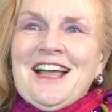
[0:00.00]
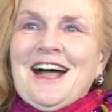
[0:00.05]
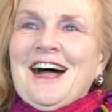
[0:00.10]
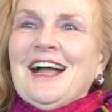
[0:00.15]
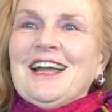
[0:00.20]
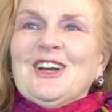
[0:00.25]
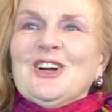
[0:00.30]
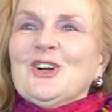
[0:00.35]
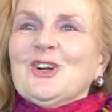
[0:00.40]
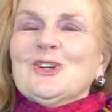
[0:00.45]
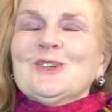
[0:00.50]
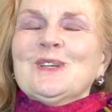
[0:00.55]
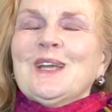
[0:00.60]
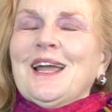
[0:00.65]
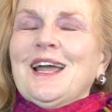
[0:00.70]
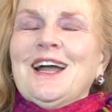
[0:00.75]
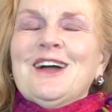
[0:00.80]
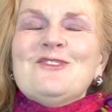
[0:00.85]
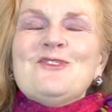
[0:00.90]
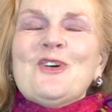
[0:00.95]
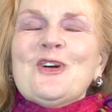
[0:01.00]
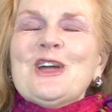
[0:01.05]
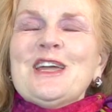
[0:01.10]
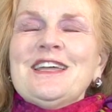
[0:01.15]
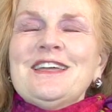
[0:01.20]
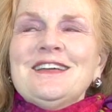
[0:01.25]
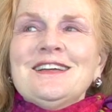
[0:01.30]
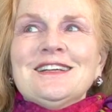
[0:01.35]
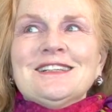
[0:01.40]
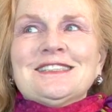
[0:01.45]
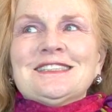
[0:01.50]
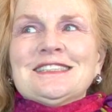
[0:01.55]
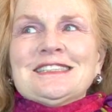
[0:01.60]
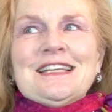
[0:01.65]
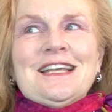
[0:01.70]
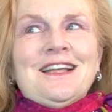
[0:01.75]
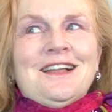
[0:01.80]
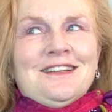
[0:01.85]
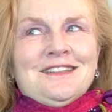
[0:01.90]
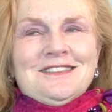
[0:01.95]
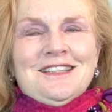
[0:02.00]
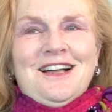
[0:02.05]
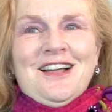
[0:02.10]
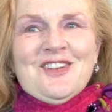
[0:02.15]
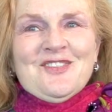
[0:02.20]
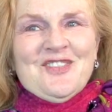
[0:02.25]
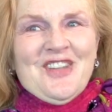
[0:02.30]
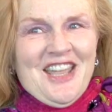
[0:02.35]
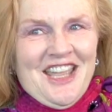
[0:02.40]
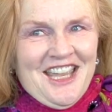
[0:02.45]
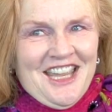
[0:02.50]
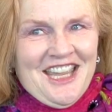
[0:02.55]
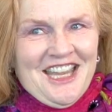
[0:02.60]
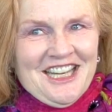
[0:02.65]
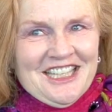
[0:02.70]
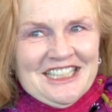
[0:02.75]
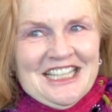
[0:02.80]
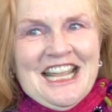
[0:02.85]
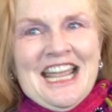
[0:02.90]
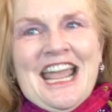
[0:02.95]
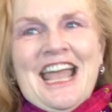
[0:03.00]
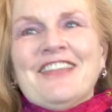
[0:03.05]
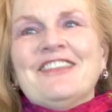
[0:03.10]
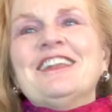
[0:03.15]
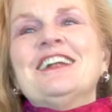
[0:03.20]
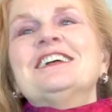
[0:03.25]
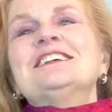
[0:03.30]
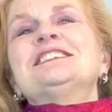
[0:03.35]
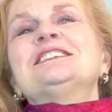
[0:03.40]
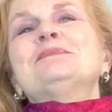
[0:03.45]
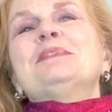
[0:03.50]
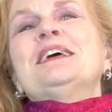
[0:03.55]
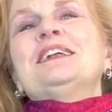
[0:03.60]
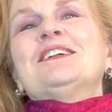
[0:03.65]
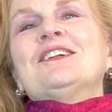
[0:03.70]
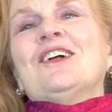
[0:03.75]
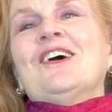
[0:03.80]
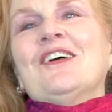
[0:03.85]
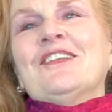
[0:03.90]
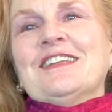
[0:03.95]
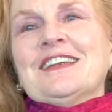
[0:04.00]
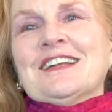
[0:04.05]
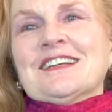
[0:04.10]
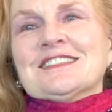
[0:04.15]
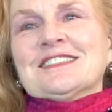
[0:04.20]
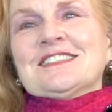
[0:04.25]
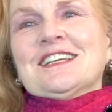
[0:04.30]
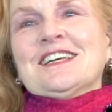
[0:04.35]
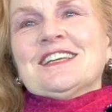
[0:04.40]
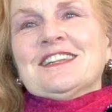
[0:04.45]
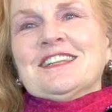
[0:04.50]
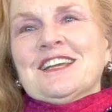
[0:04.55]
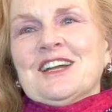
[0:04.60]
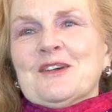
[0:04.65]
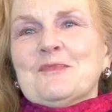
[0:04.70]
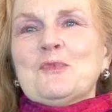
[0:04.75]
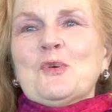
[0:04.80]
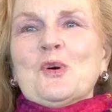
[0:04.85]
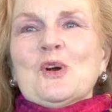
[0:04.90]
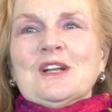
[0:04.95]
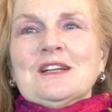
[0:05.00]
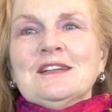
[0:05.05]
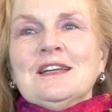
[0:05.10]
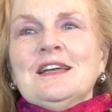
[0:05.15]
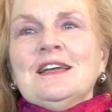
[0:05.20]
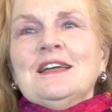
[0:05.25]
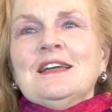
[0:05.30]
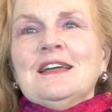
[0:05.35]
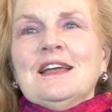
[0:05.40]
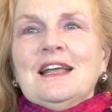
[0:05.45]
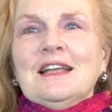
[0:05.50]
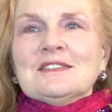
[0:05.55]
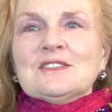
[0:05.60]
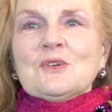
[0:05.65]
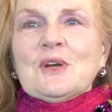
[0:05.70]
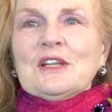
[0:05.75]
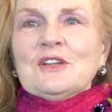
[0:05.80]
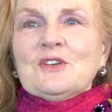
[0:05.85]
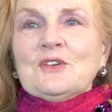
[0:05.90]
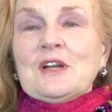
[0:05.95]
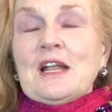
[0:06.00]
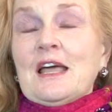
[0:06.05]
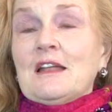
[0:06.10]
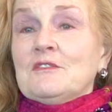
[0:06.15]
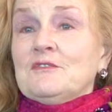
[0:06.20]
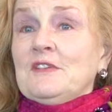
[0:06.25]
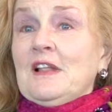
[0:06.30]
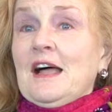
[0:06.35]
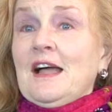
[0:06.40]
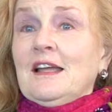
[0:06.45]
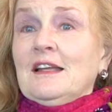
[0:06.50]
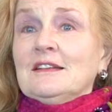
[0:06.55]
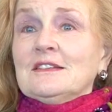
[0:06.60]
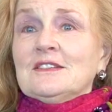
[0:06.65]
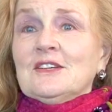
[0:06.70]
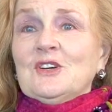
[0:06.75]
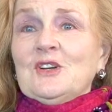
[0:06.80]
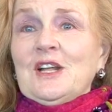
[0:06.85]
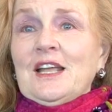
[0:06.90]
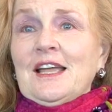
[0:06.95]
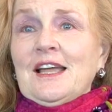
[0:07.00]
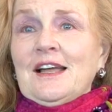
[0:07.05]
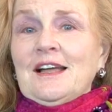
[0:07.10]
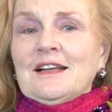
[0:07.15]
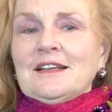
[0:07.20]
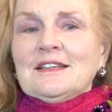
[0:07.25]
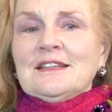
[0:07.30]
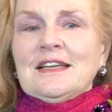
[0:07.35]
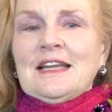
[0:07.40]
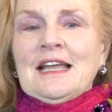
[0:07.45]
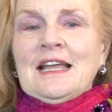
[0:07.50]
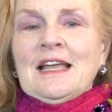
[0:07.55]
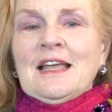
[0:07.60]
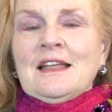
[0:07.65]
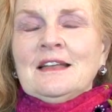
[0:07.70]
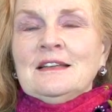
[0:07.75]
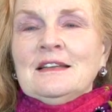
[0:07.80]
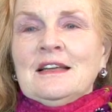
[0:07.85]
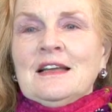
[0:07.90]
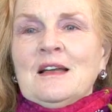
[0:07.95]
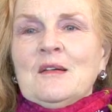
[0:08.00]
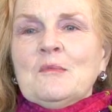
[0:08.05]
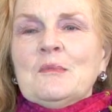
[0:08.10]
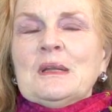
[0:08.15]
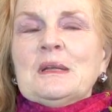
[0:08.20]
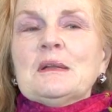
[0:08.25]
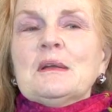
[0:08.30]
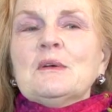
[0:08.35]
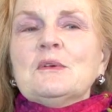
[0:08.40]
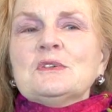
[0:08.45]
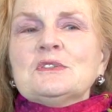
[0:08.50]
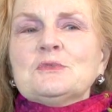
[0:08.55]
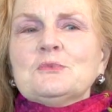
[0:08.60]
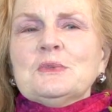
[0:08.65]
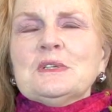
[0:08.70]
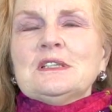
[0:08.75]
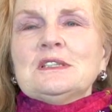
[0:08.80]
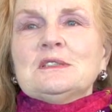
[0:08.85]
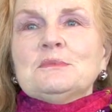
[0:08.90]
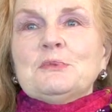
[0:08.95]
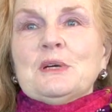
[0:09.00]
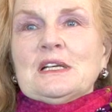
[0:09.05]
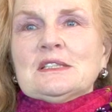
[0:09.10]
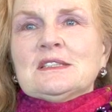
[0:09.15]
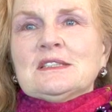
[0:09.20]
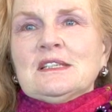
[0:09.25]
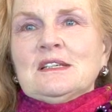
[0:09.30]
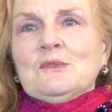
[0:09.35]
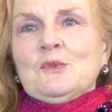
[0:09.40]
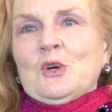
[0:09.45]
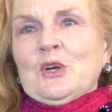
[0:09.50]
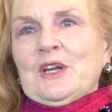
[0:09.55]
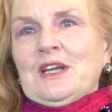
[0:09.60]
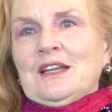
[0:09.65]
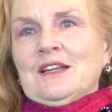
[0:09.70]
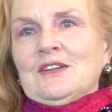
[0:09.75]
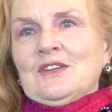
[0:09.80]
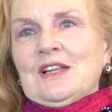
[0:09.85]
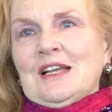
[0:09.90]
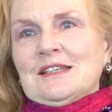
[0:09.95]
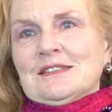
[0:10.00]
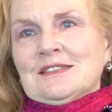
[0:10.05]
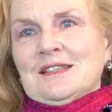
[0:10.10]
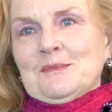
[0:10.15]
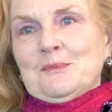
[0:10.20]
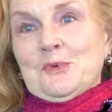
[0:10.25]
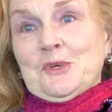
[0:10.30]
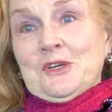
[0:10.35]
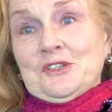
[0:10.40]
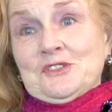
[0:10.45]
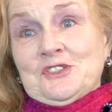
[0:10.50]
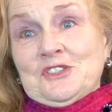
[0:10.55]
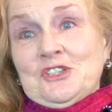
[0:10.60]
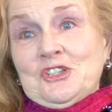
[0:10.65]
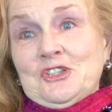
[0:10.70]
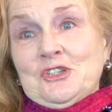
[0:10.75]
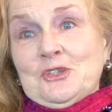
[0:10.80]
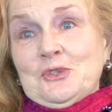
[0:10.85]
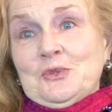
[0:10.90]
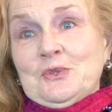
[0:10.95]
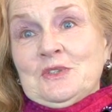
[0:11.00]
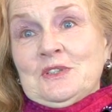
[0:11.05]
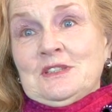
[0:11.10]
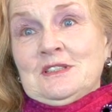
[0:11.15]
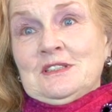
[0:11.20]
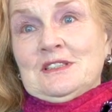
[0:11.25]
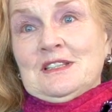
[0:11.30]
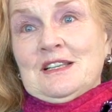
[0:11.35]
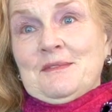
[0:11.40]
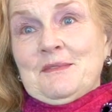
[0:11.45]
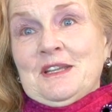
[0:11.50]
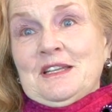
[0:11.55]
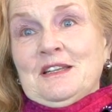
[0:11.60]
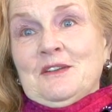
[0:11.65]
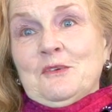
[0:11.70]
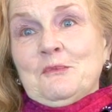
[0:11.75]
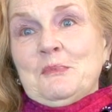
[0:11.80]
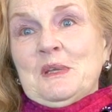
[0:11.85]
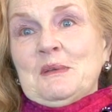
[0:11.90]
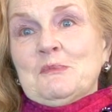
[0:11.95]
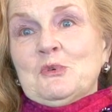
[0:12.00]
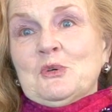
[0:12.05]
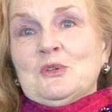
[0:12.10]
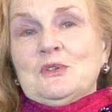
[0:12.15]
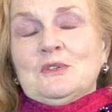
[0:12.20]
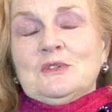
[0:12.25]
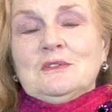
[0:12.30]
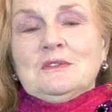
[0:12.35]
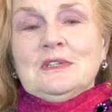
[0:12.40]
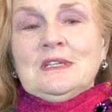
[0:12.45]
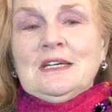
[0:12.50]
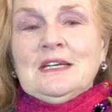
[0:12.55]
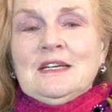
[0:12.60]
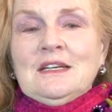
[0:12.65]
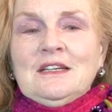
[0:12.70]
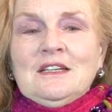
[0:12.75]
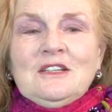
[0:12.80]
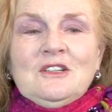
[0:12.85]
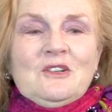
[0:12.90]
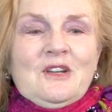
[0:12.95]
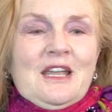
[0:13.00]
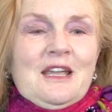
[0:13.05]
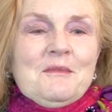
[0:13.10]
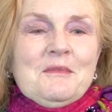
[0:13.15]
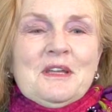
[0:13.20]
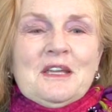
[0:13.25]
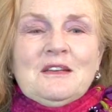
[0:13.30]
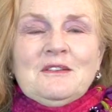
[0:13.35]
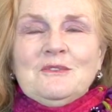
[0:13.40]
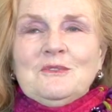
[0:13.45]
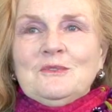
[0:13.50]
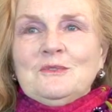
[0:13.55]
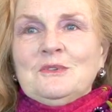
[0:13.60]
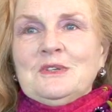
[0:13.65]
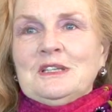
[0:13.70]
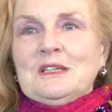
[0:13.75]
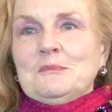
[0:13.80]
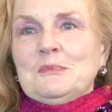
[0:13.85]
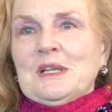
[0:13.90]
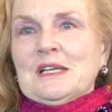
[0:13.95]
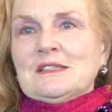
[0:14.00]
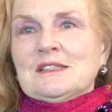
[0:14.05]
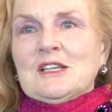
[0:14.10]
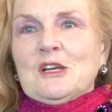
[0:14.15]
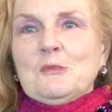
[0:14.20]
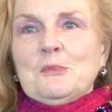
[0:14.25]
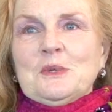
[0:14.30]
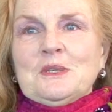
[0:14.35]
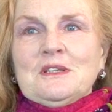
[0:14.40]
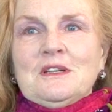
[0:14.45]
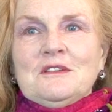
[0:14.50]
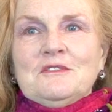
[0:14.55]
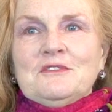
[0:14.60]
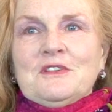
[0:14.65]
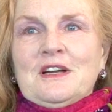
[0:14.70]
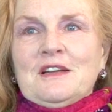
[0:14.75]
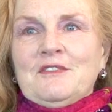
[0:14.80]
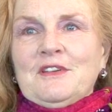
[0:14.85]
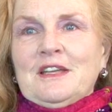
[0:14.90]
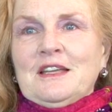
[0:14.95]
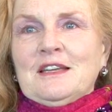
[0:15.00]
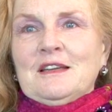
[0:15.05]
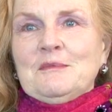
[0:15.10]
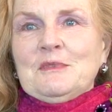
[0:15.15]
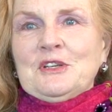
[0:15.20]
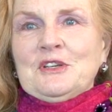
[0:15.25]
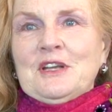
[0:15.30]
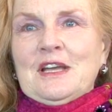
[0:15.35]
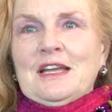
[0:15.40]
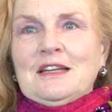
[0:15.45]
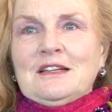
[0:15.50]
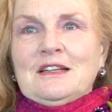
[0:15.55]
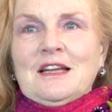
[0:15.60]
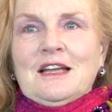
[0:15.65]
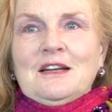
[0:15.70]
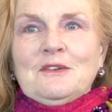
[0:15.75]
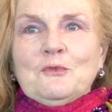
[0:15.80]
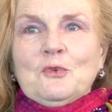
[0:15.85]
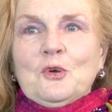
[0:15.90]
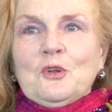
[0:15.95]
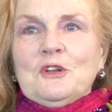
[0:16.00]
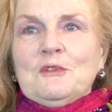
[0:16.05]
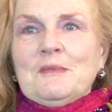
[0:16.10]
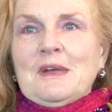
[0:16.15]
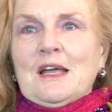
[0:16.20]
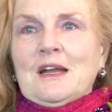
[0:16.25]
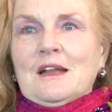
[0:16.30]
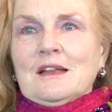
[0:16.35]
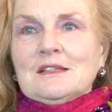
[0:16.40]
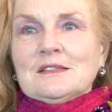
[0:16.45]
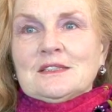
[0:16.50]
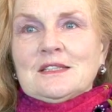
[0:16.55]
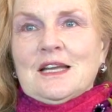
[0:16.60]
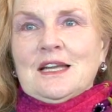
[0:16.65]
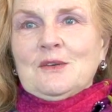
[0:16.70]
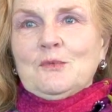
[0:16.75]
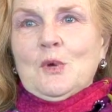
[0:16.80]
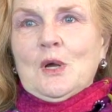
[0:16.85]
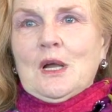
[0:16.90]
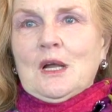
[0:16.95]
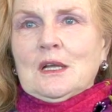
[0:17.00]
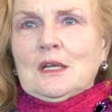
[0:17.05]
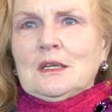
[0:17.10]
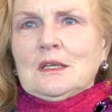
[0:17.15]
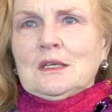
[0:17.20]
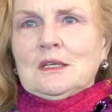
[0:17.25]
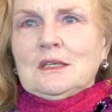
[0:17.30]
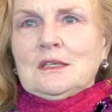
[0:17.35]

I earned every cent I made. And then I spent it all the next day at the airport. And so I learned how to fly in Kodiak. And but it was really depressing working in Alaskan bars, too. I mean, there were people who came in when the place opened at 5 a.m. and you had to kind of roll them out on the sidewalk.